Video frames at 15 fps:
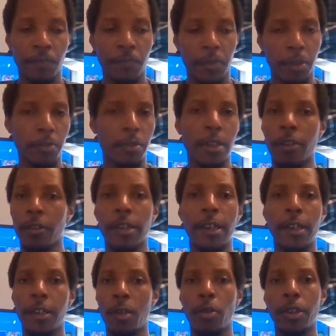So he's like, okay,
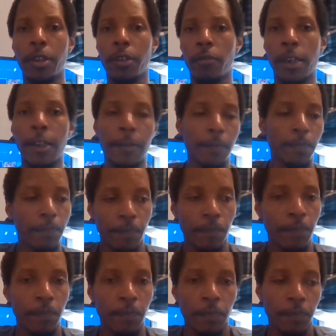you know what? You're right.
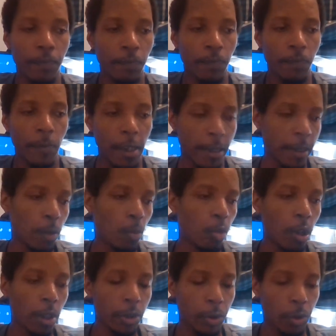And he
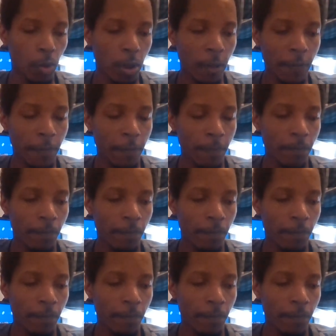walks off.